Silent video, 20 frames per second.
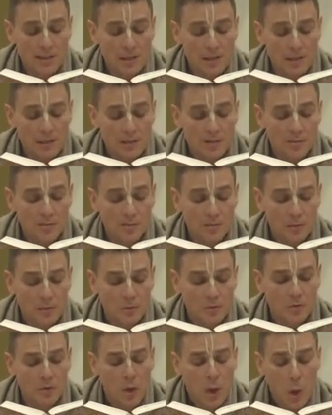his
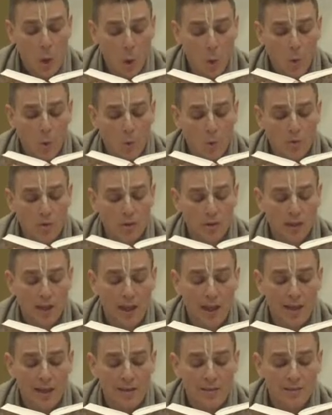flute, all the
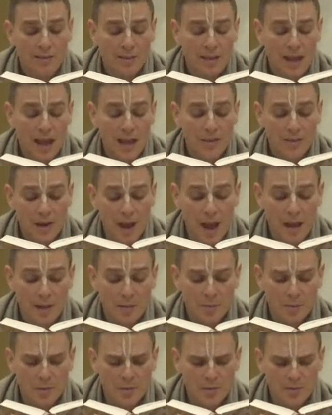cows and other
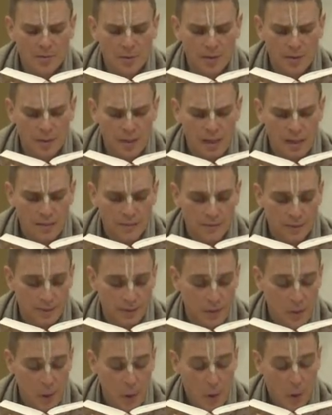animals of
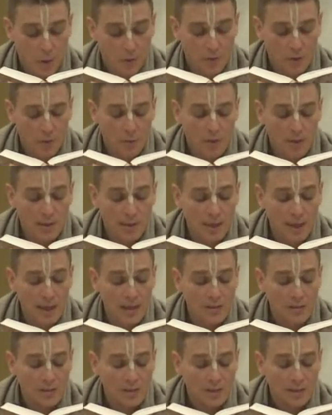Vrindavan, although
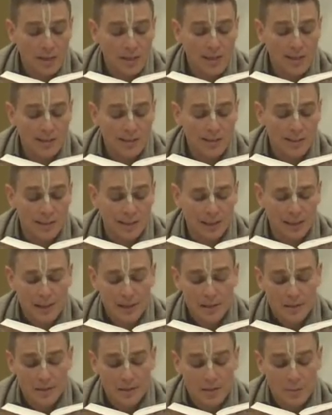engaged in eating,
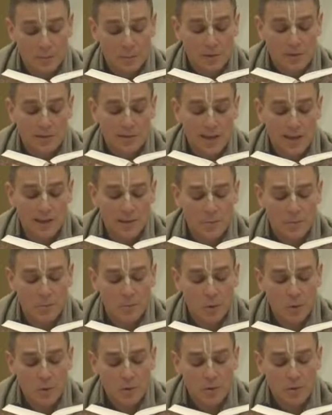simply take a
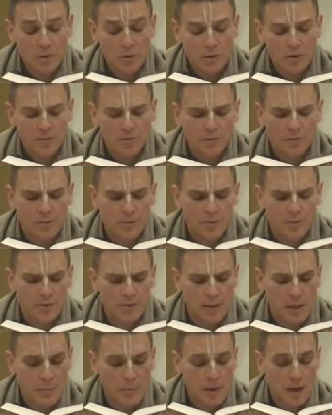morsel of food
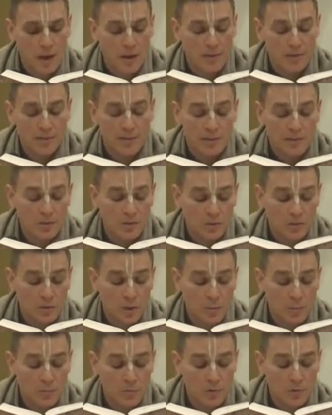in their mouths and
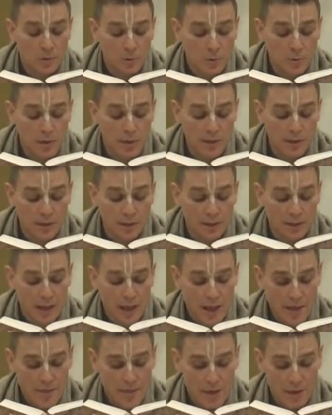stop chewing.
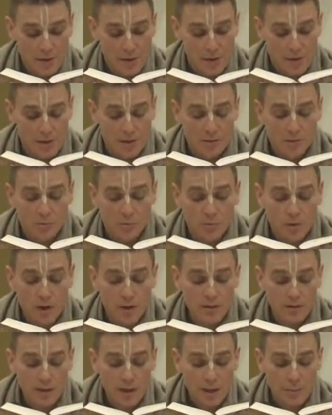Their ears
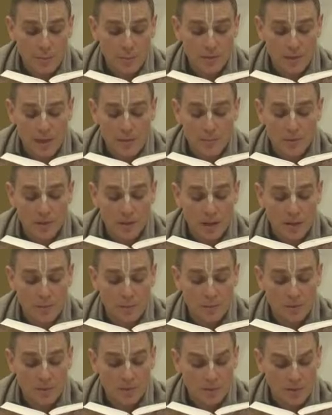raise up and they
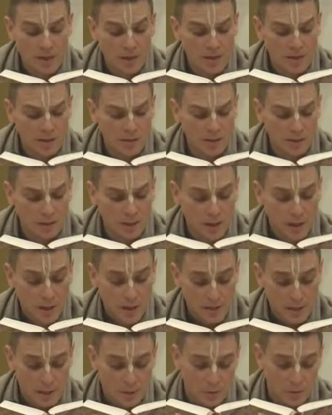become stunned.
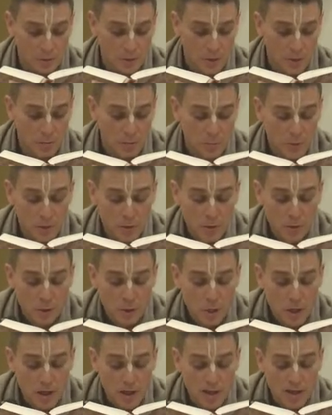They do not appear
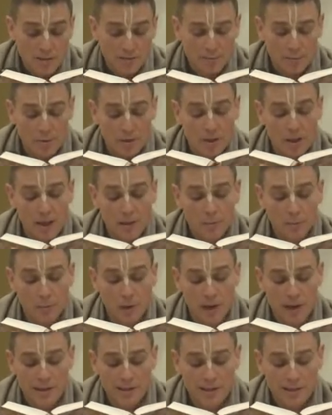alive, but like
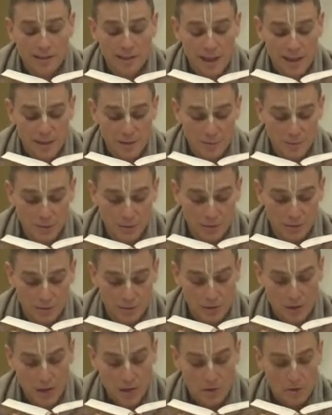painted
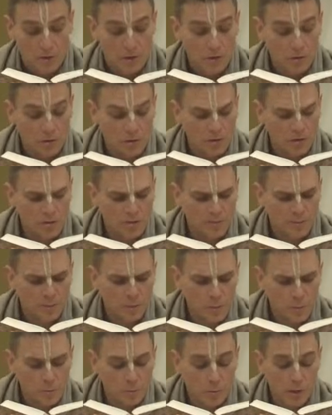animals. Krishna's
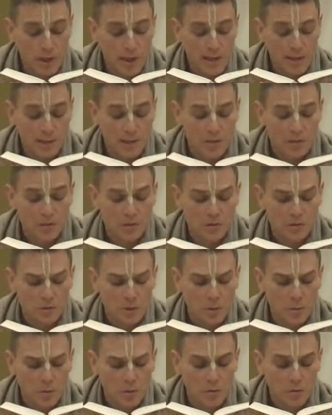flute playing is
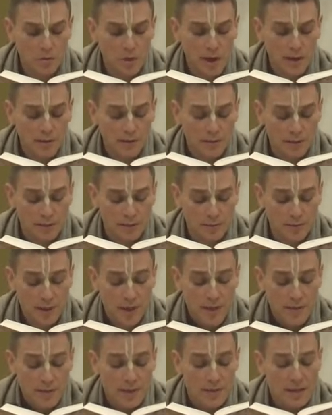so attractive
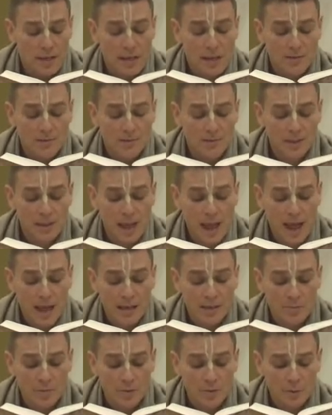that even the
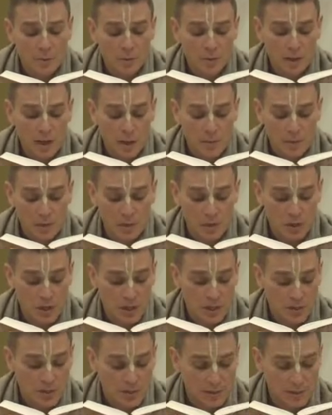animals become
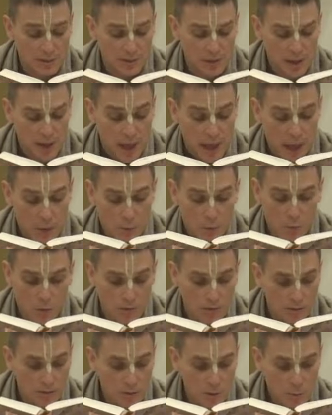enchanted. And
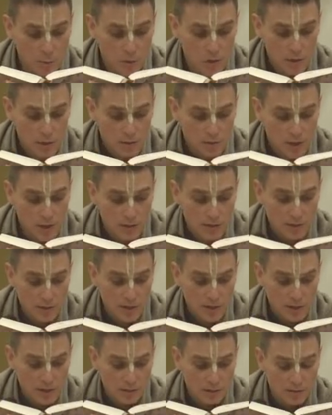what to speak of
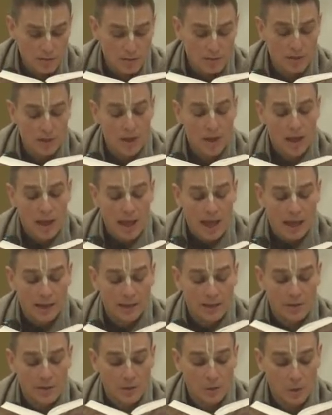ourselves?"
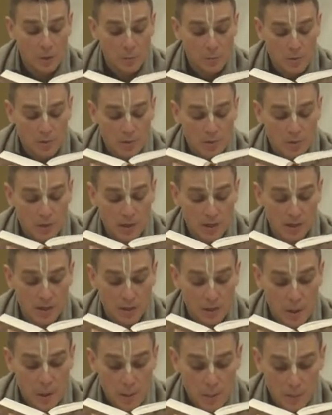Another gopi
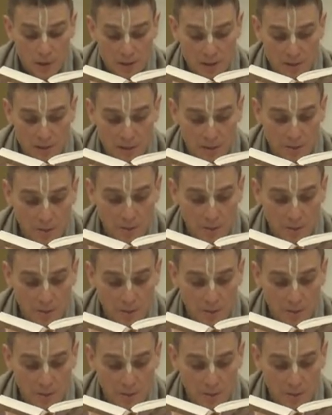said, "My dear